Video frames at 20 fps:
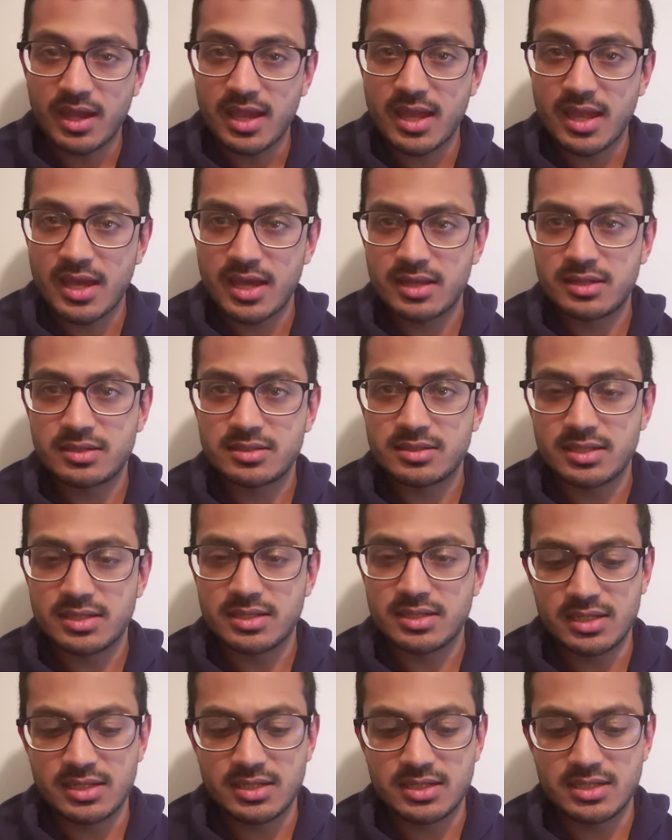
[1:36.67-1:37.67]
And
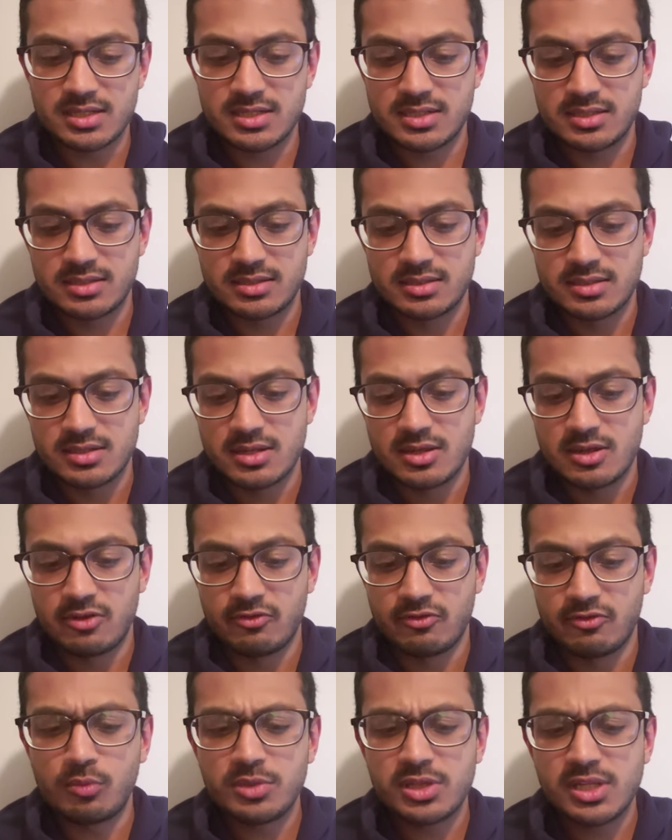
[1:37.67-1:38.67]
it is
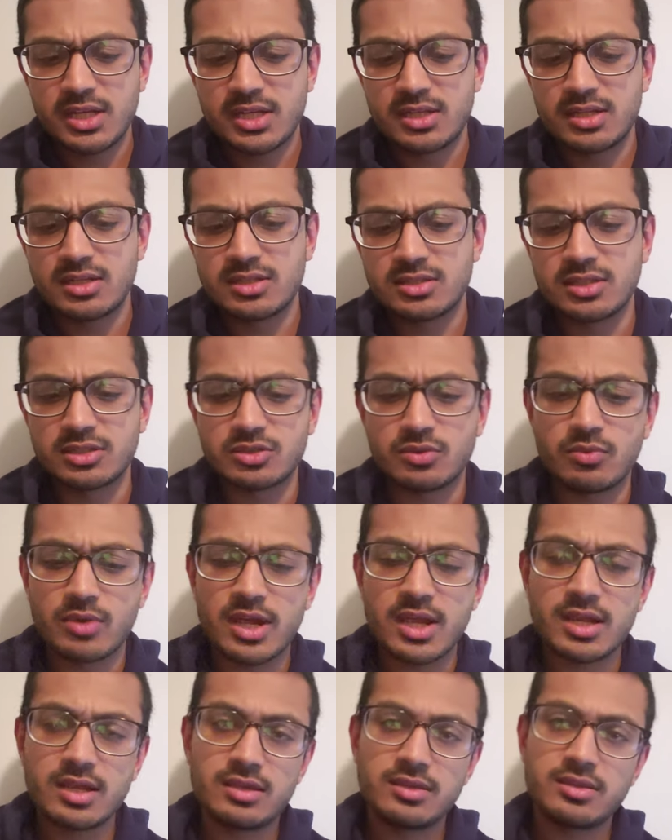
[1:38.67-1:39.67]
formulated in such a
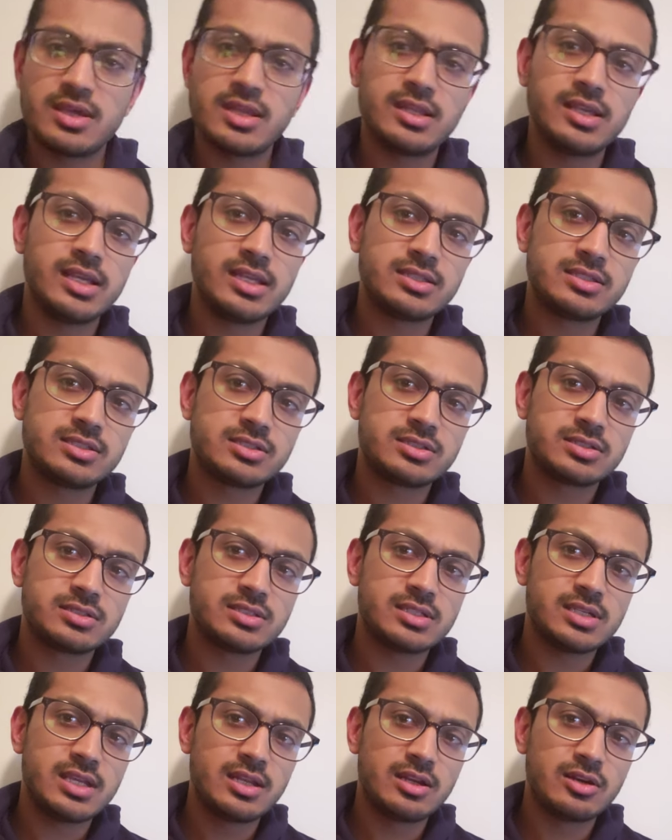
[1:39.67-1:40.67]
way that it's
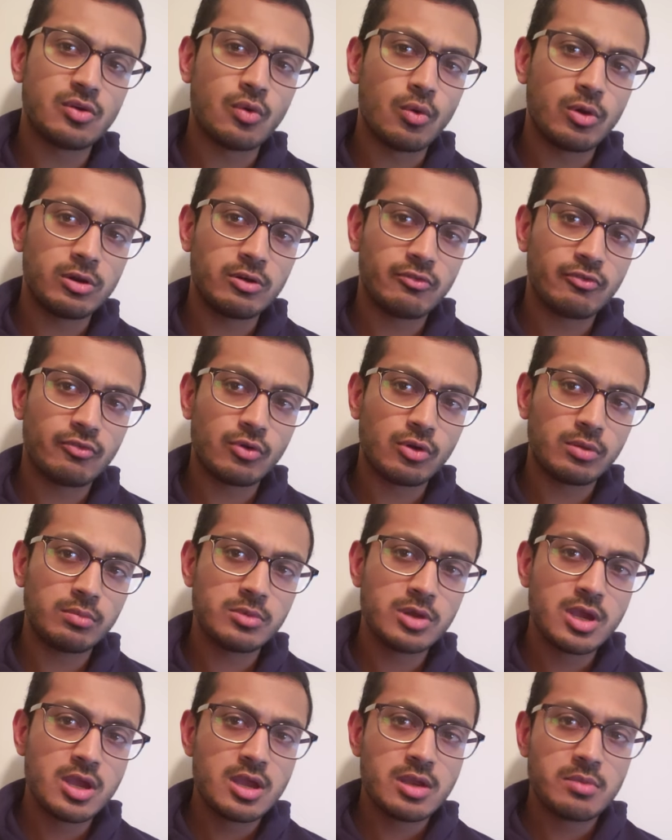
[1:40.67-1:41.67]
in an oil form,
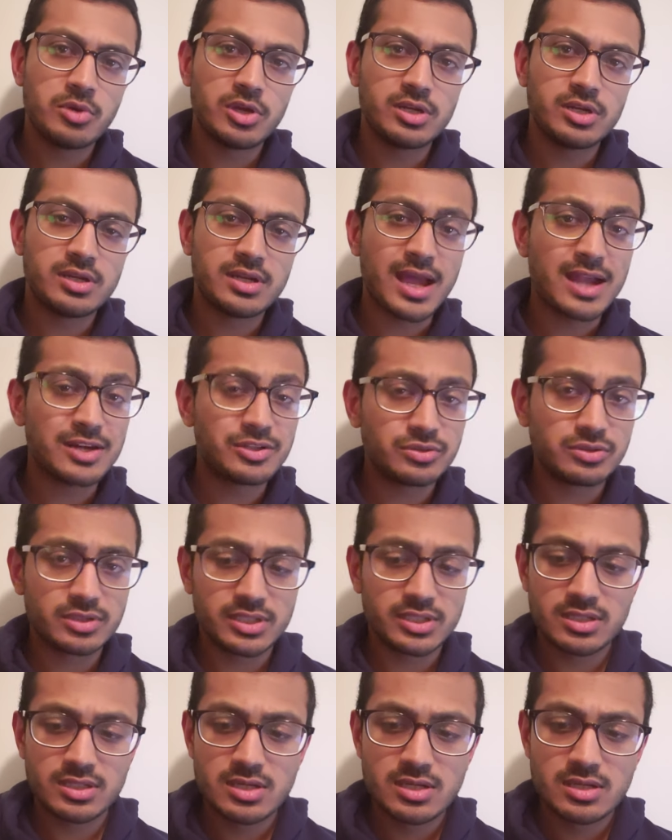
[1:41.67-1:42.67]
but
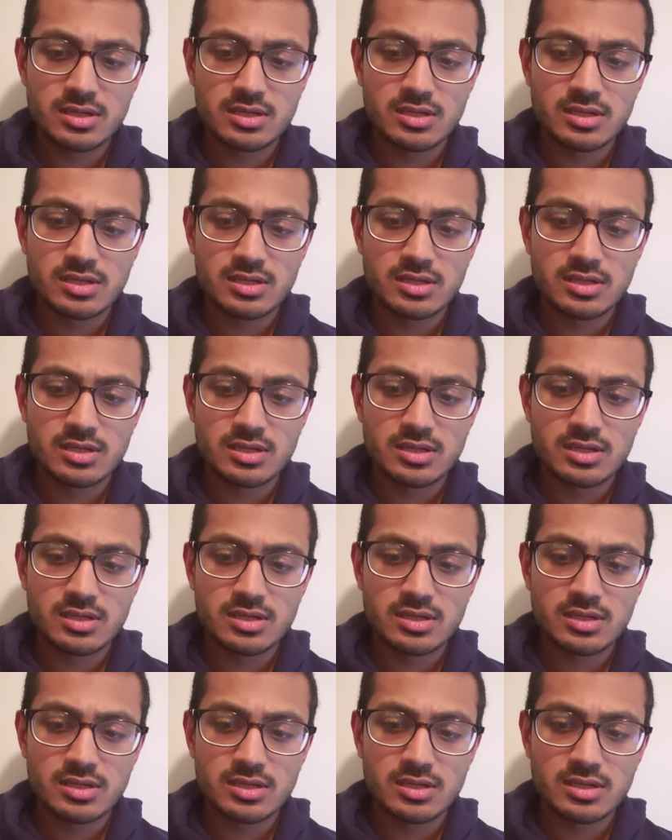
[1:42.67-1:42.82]
naturally,